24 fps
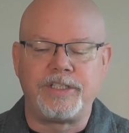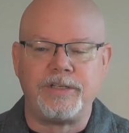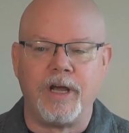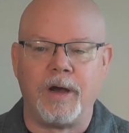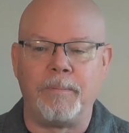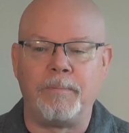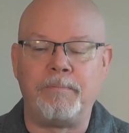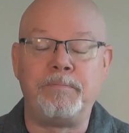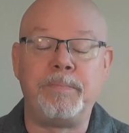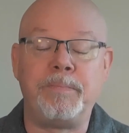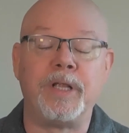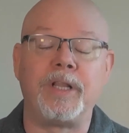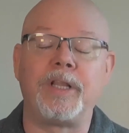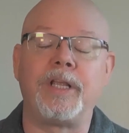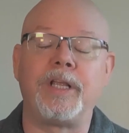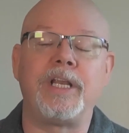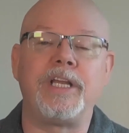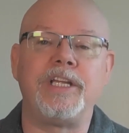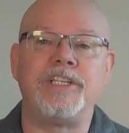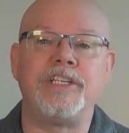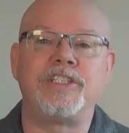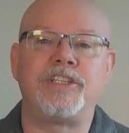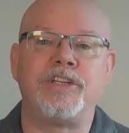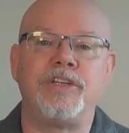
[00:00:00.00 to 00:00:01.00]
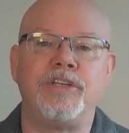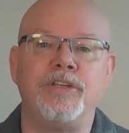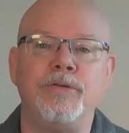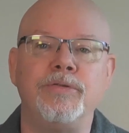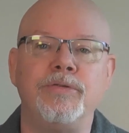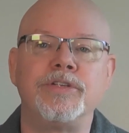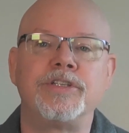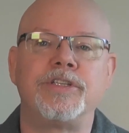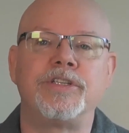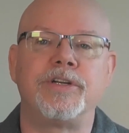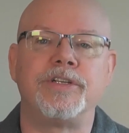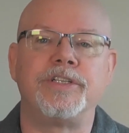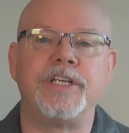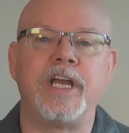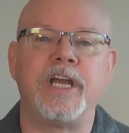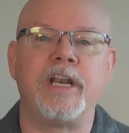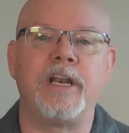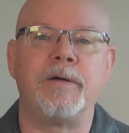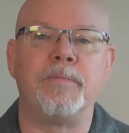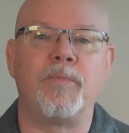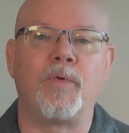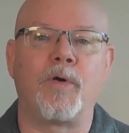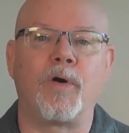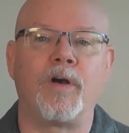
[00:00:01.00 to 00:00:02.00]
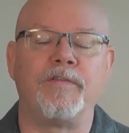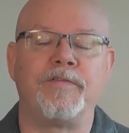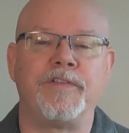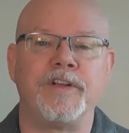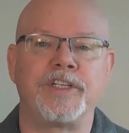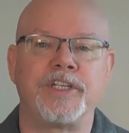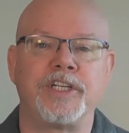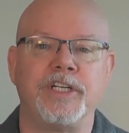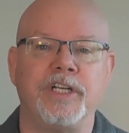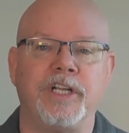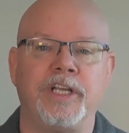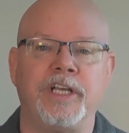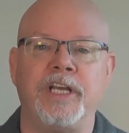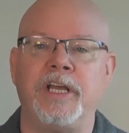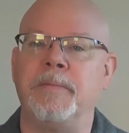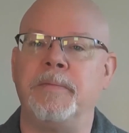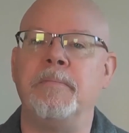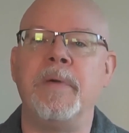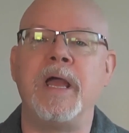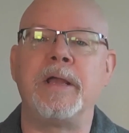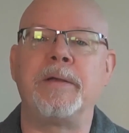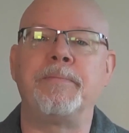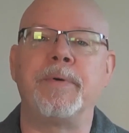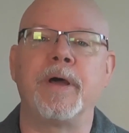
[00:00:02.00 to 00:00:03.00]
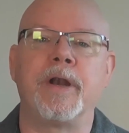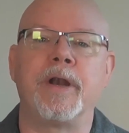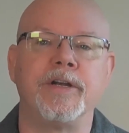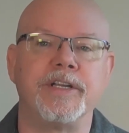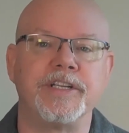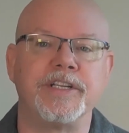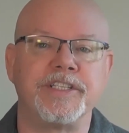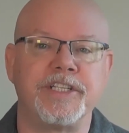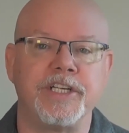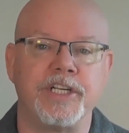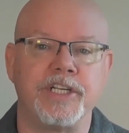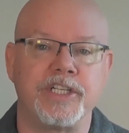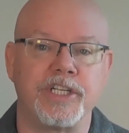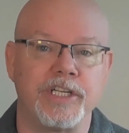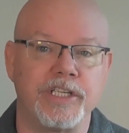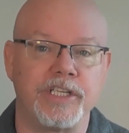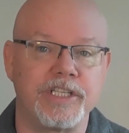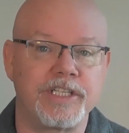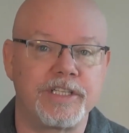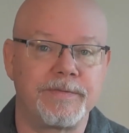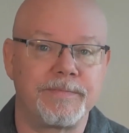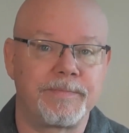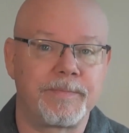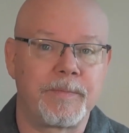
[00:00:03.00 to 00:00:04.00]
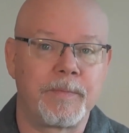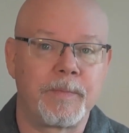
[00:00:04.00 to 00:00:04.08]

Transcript: abilities to use their data more efficiently and make better decisions.